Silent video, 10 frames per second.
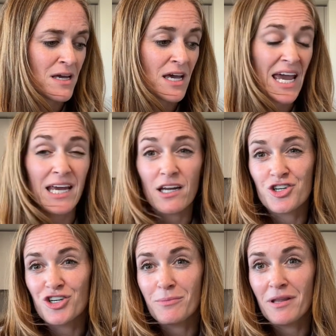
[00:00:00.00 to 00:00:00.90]

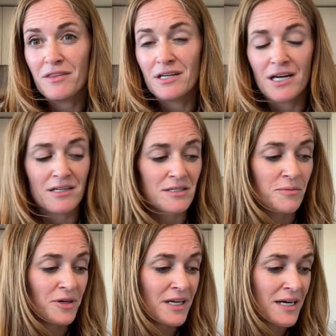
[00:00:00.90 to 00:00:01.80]
800 a month in
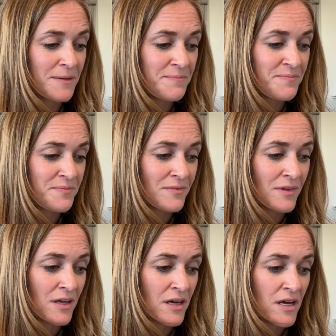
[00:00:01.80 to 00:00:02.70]
Cantabria.
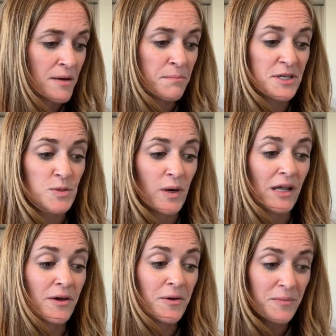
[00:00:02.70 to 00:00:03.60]

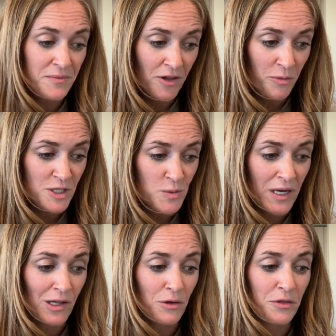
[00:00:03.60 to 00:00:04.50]
Pozuelo, another
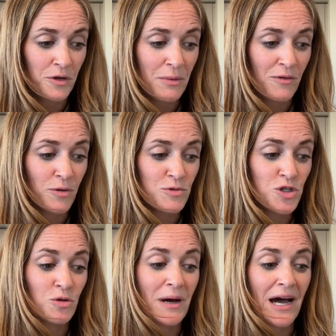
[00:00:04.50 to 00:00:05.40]
Pozuelo, 3-bedroom,
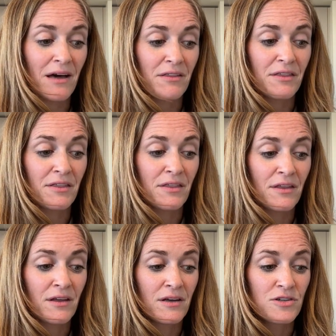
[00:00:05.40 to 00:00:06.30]
2-bath,
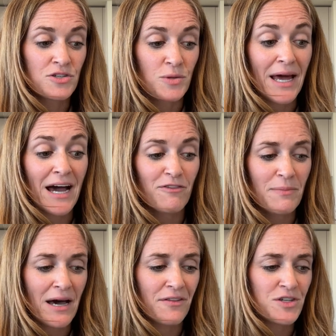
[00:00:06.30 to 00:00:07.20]
2.5
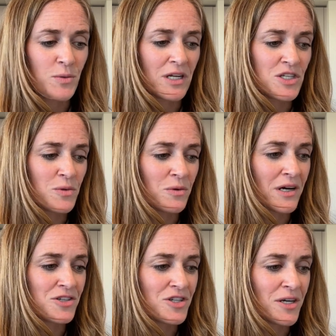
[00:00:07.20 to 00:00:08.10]
bath,
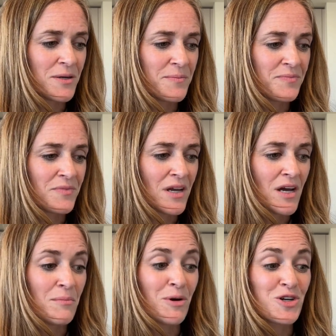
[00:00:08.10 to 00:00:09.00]
2,200.
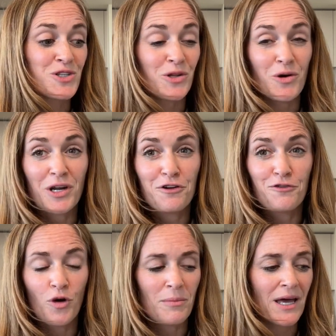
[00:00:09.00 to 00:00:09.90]
Barcelona,
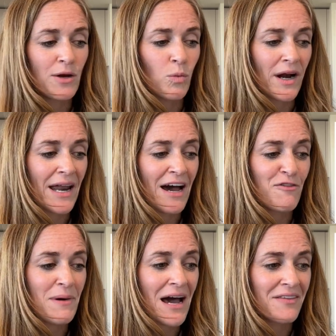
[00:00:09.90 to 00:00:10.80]
4-bed,
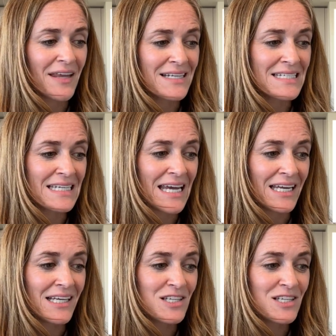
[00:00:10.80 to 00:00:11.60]
1.5 bath, 1980.